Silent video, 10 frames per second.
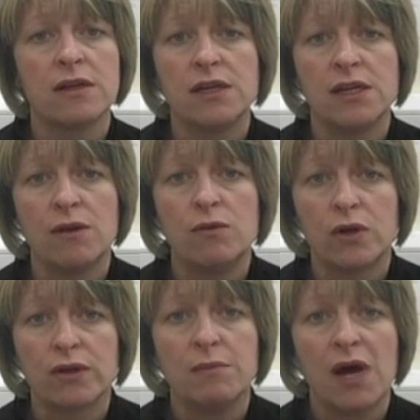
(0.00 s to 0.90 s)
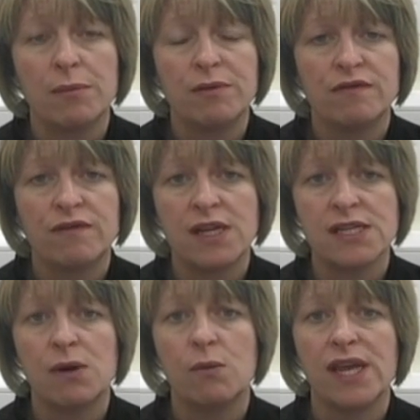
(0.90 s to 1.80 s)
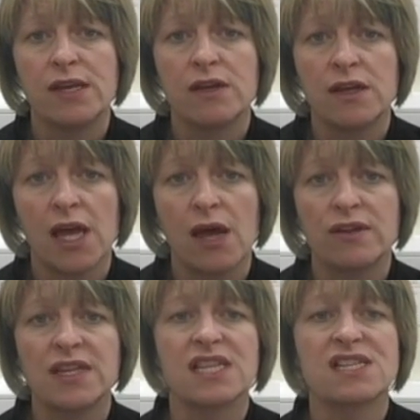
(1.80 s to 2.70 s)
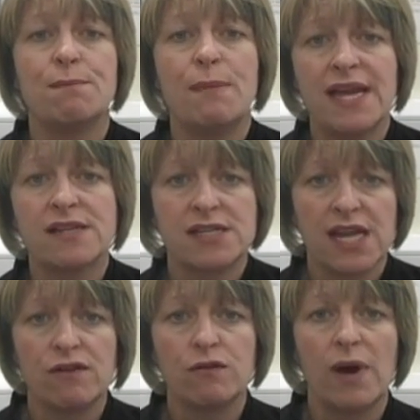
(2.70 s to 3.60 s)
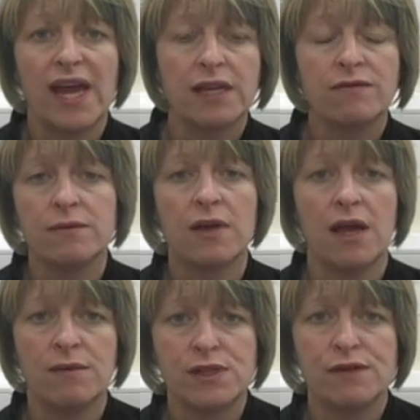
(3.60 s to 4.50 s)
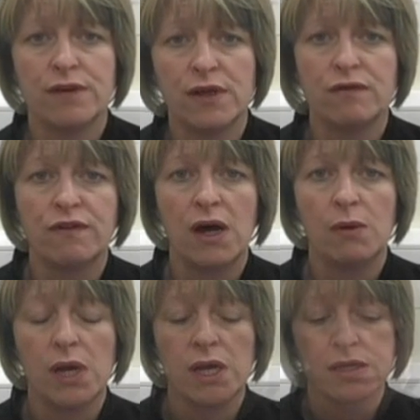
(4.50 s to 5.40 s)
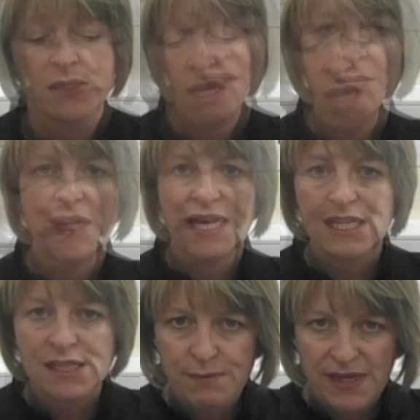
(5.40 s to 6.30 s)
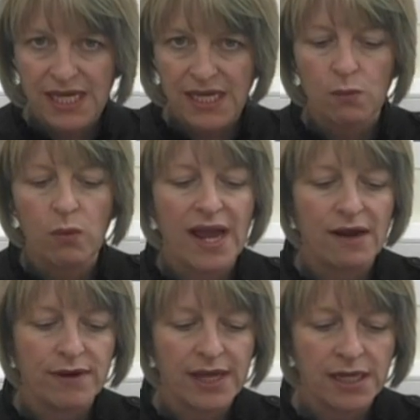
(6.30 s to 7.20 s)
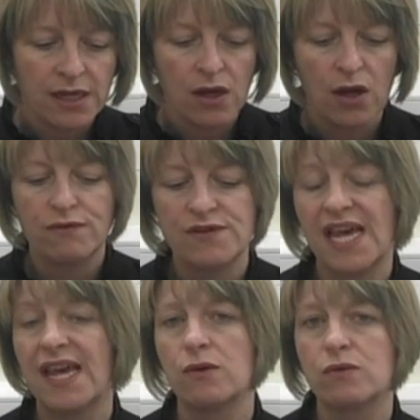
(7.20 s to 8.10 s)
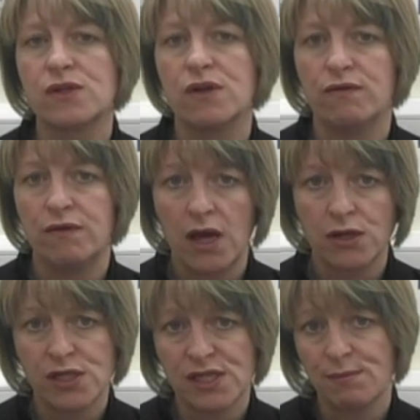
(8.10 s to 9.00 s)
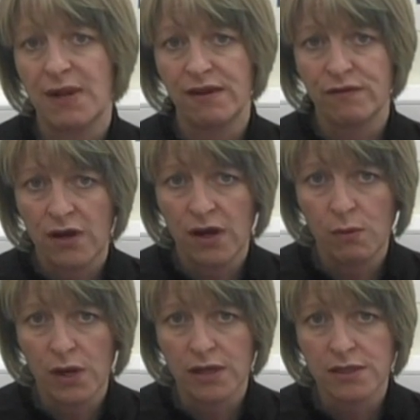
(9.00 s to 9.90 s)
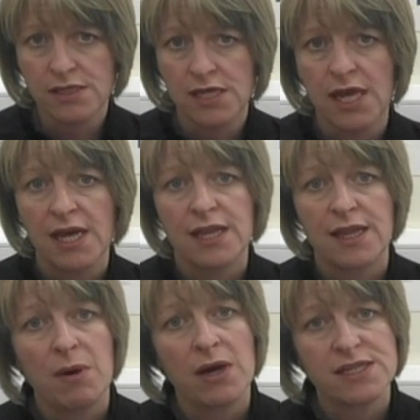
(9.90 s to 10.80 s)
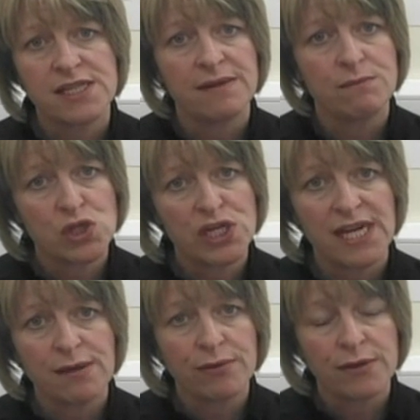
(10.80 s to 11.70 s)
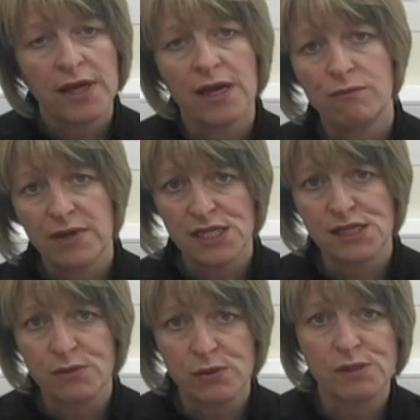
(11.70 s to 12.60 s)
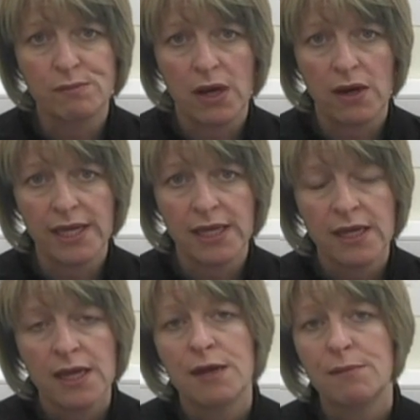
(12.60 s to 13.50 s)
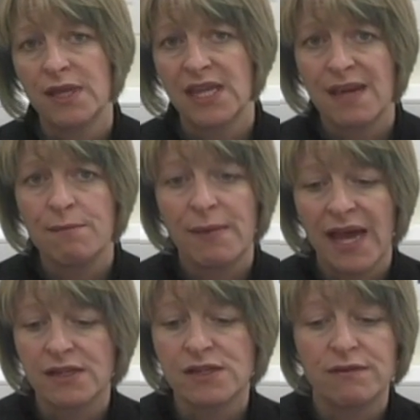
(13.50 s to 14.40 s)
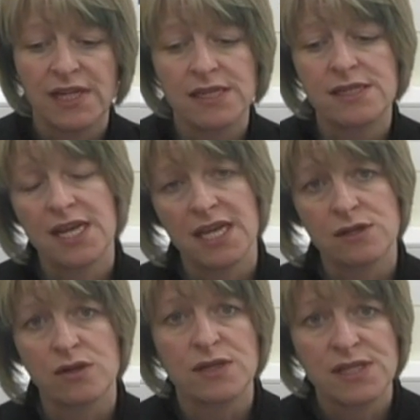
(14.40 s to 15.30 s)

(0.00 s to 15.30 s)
you know look them up and find out where you can go. I think that's the best safe way um, to view fireworks. Please be wary of sales of large display fireworks. They might seem cheap and reasonable to buy but the impact of these things on a